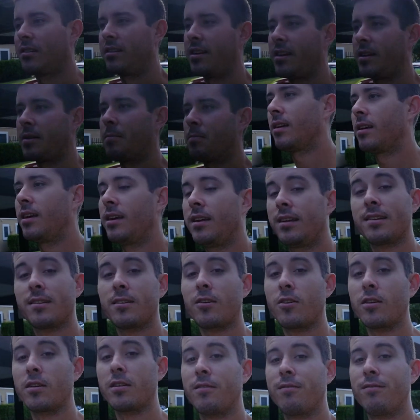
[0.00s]
that he's
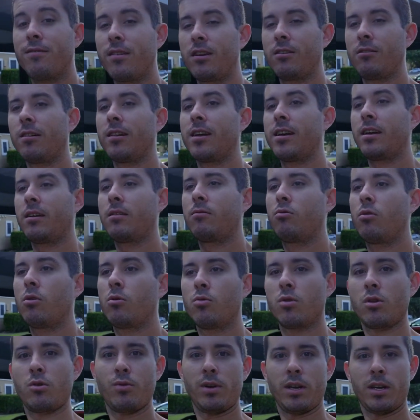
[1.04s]
starting to feel like, well,
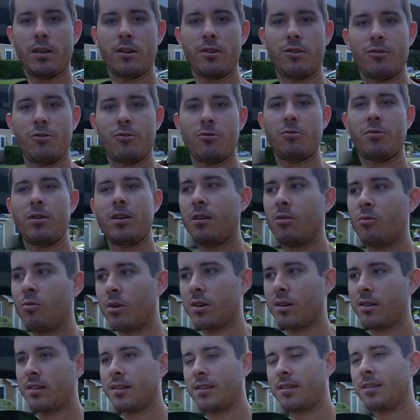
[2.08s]
what are we going to do
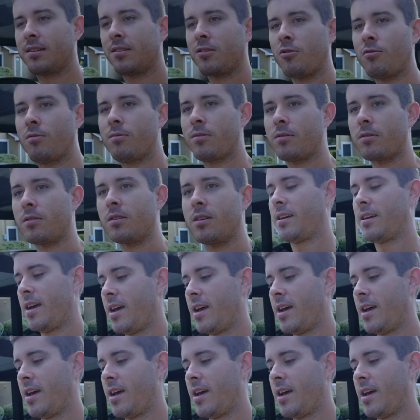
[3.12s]
once this is over?